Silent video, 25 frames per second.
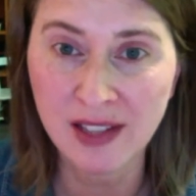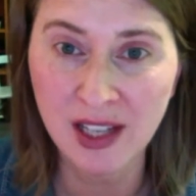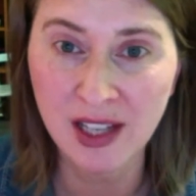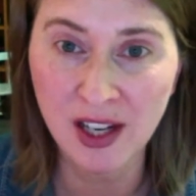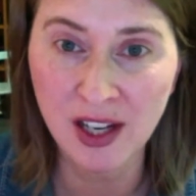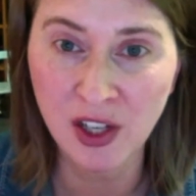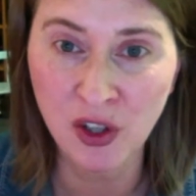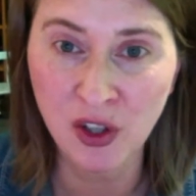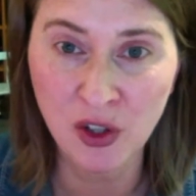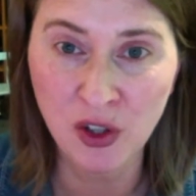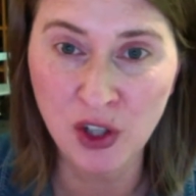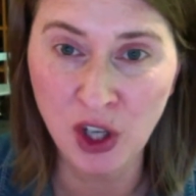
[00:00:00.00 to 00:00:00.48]

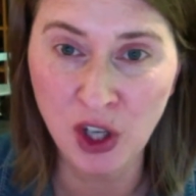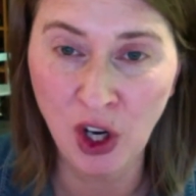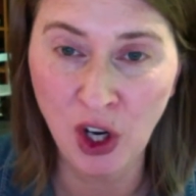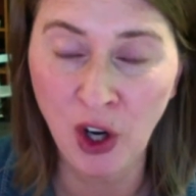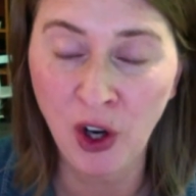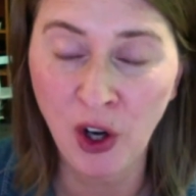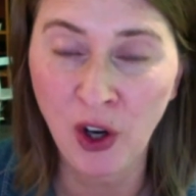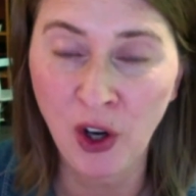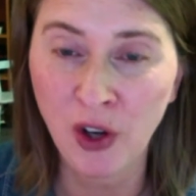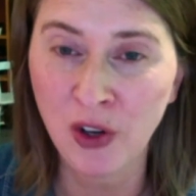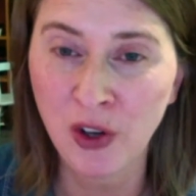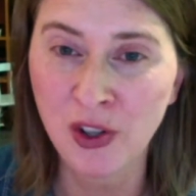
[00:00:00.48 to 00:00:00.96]
your
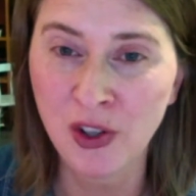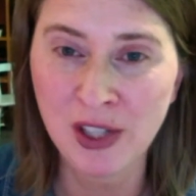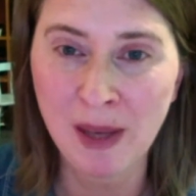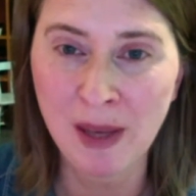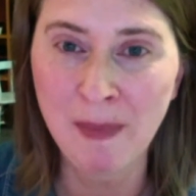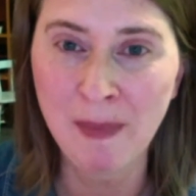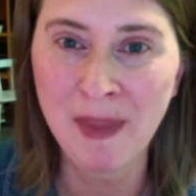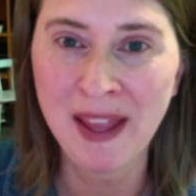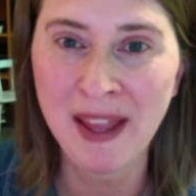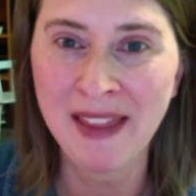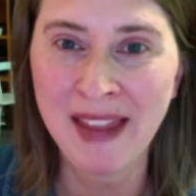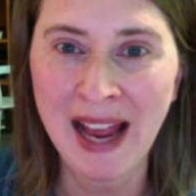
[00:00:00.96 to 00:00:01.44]
turn or
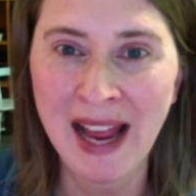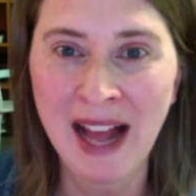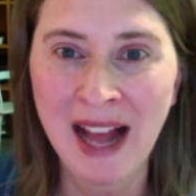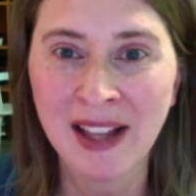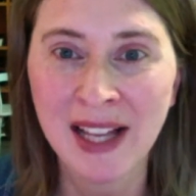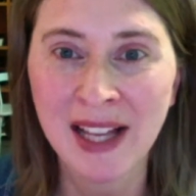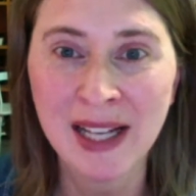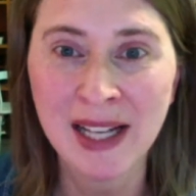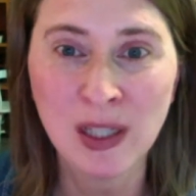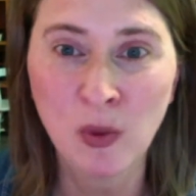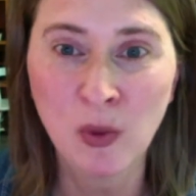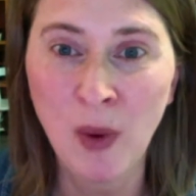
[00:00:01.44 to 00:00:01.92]
something. The
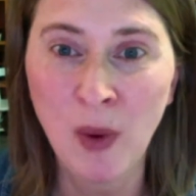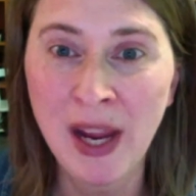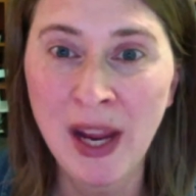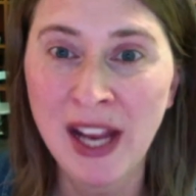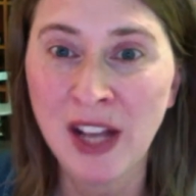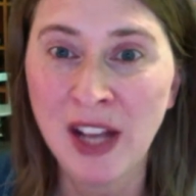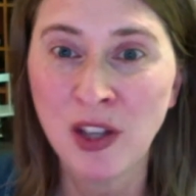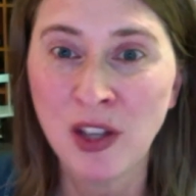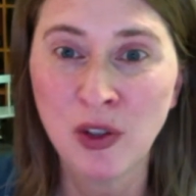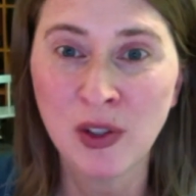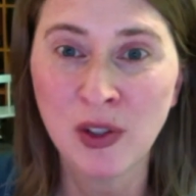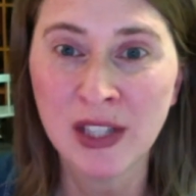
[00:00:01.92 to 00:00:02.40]
Allies
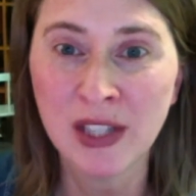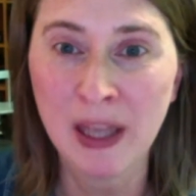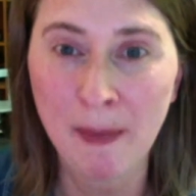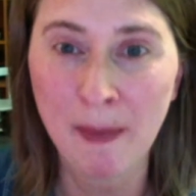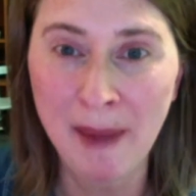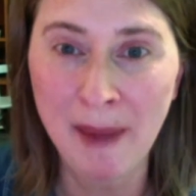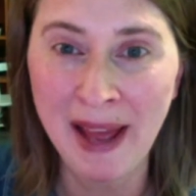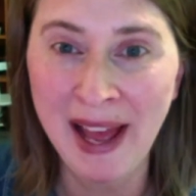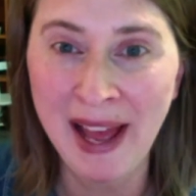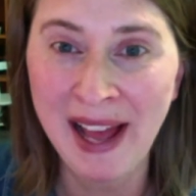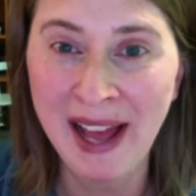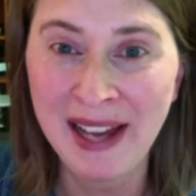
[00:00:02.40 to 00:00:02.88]
win, you skip
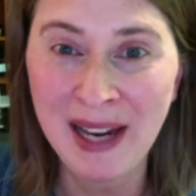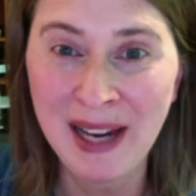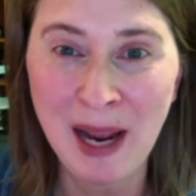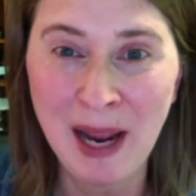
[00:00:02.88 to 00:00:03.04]
ahead.